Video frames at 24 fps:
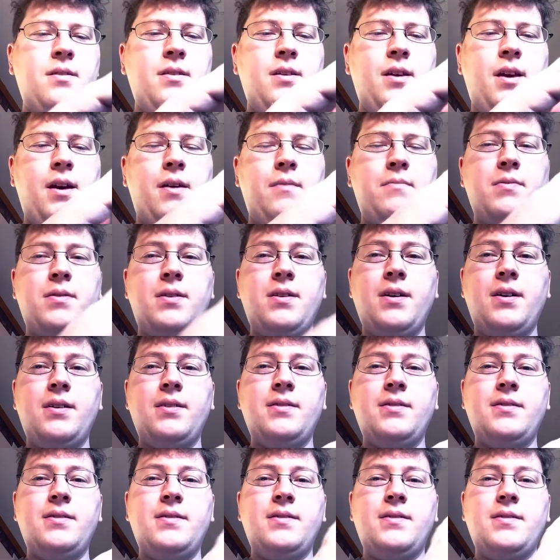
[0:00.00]
Yeah,
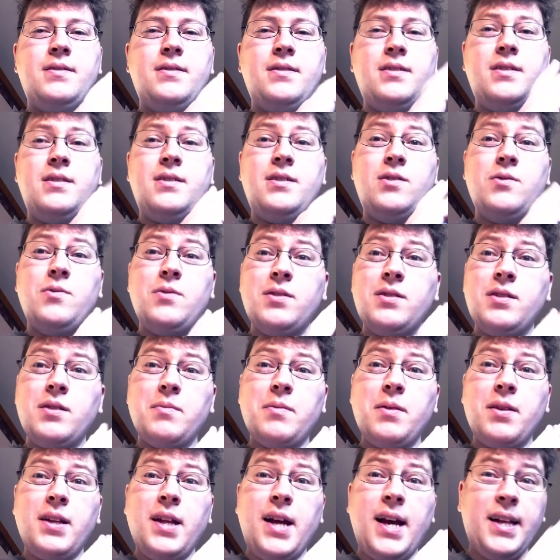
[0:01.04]
because it's doing
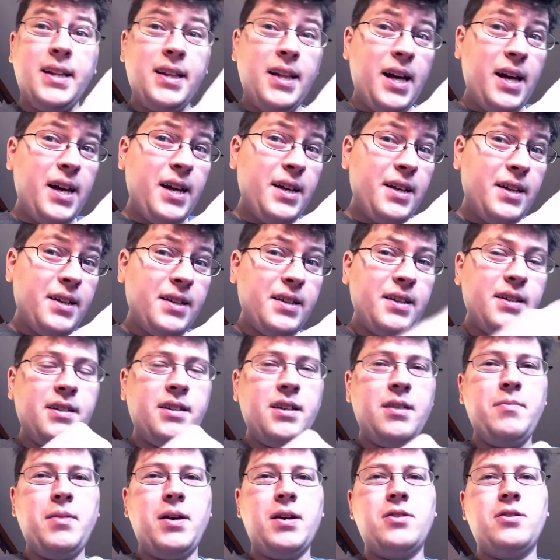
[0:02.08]
something that I like,
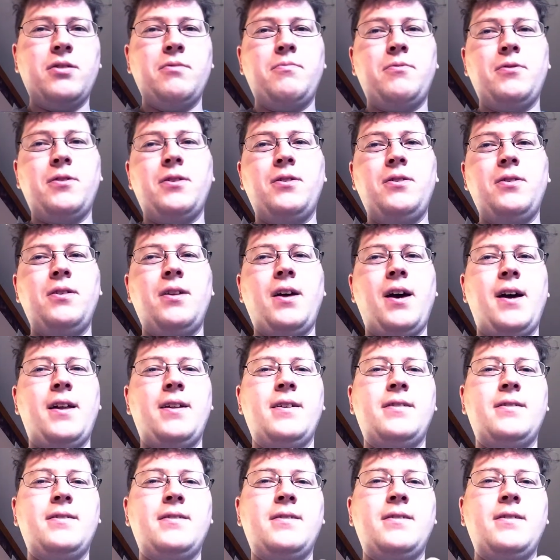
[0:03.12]
I'm actually pretty good at
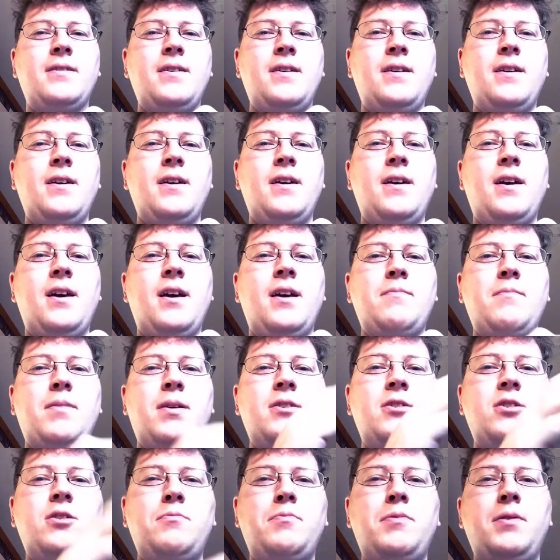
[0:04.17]
it, and
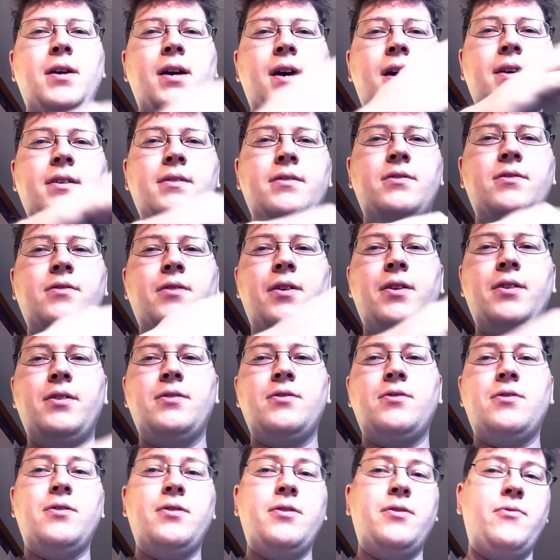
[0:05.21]
my GPA is starting
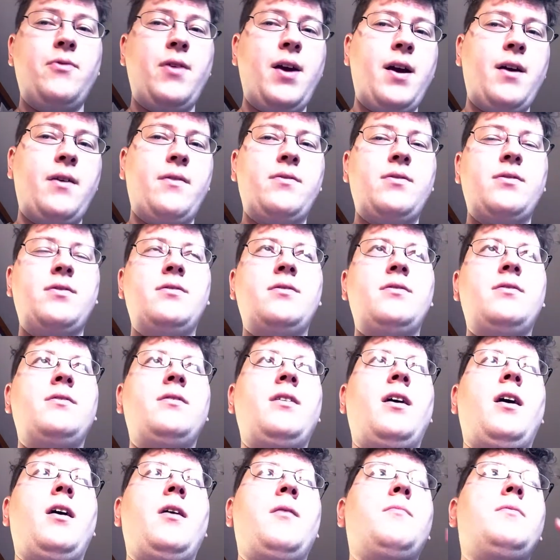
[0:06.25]
to turn around.
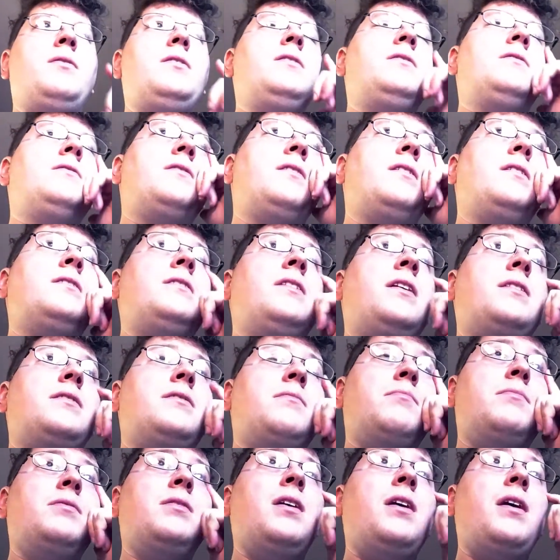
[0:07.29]
It is going to take
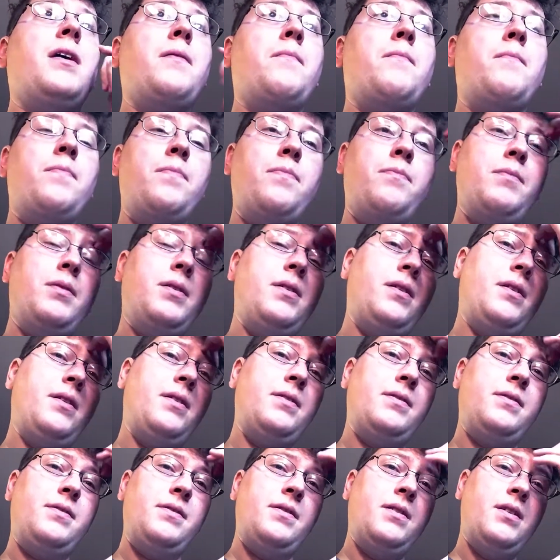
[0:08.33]
some time,
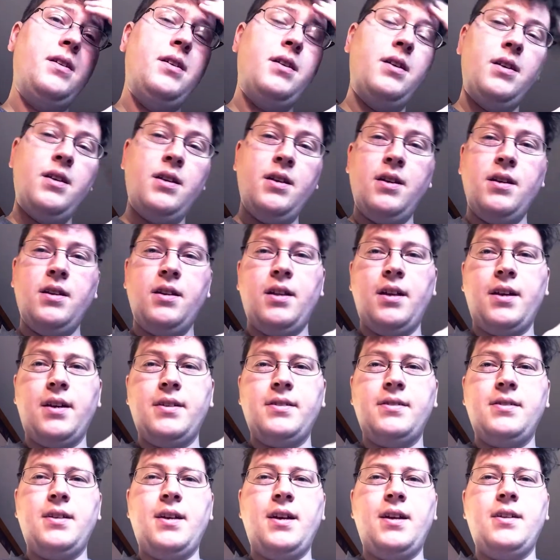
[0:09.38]
because, like
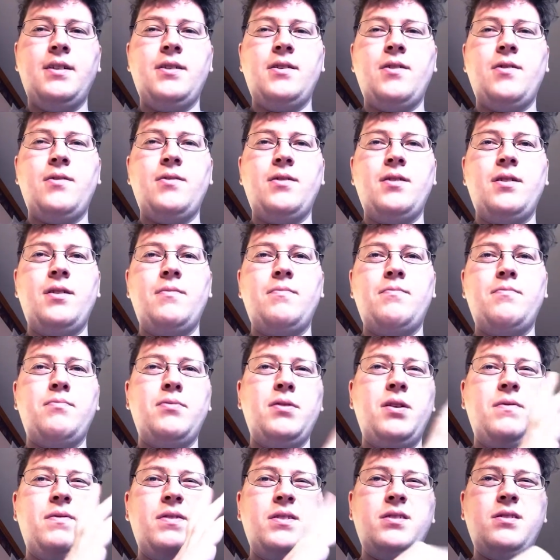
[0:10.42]
I said, you know, the
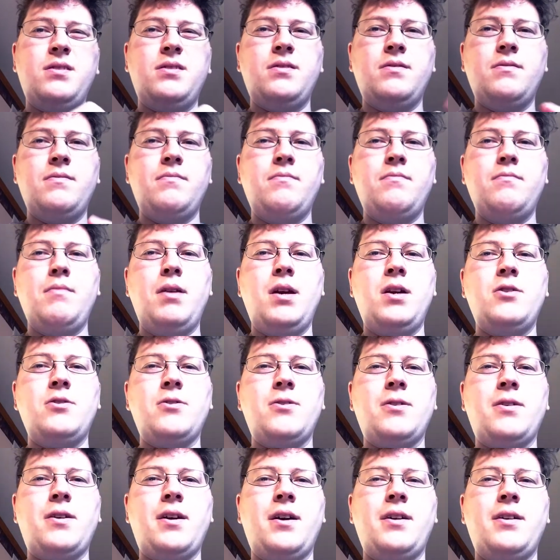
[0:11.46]
previous
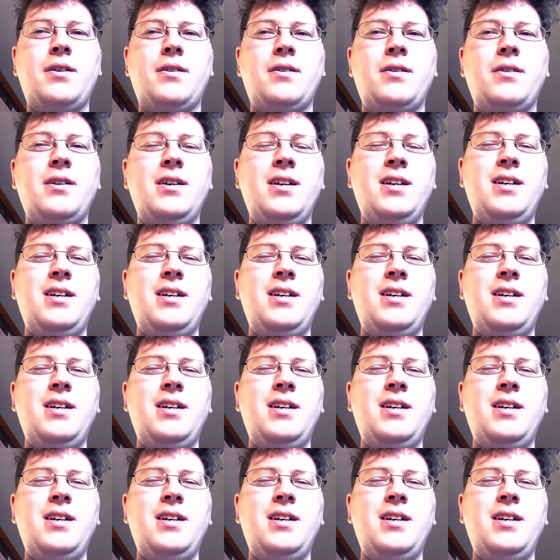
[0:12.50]
major kind of